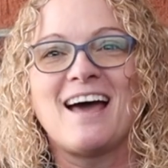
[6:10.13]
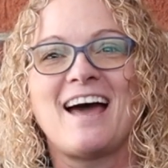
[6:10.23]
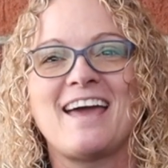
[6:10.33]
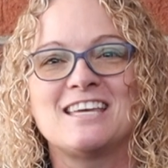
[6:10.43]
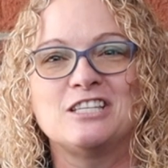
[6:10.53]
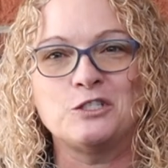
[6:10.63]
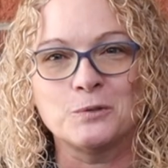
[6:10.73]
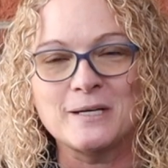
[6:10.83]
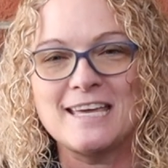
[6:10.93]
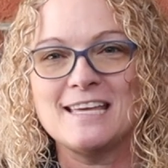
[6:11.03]
I
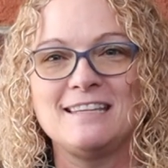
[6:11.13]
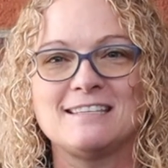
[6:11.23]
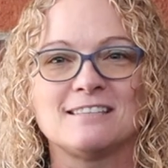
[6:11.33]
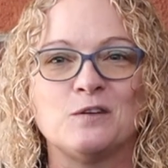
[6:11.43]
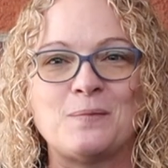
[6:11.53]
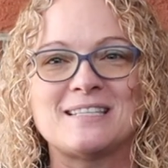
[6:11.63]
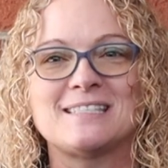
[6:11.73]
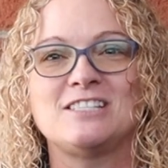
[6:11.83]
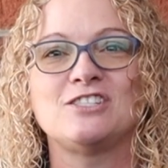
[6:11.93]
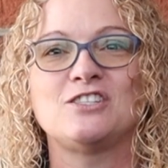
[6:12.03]
enjoy getting these little
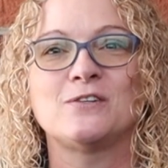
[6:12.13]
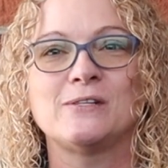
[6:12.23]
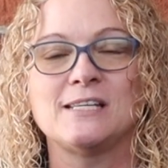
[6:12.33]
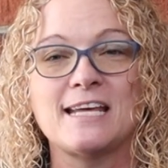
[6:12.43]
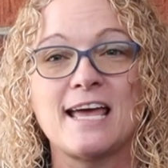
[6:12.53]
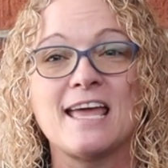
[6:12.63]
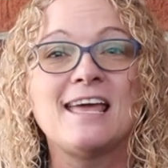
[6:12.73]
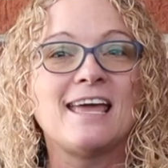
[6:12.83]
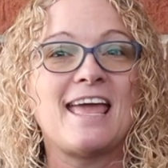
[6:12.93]
messages during the day,